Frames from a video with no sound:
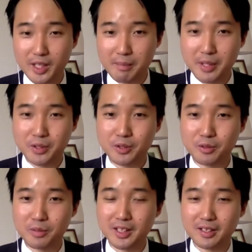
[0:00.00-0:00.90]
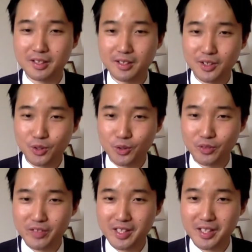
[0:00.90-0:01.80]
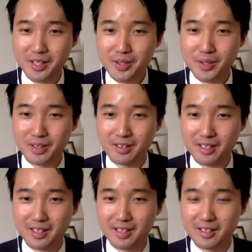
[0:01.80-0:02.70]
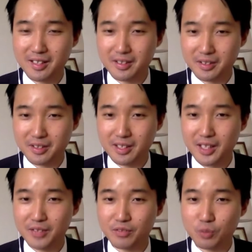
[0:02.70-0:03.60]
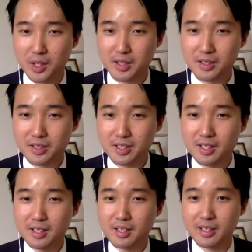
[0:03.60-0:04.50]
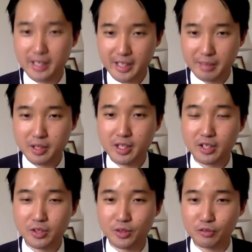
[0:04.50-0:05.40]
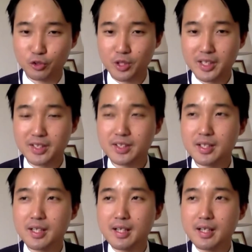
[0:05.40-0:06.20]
are meant to be salt of the earth and the light of the world, in imitation of Christ.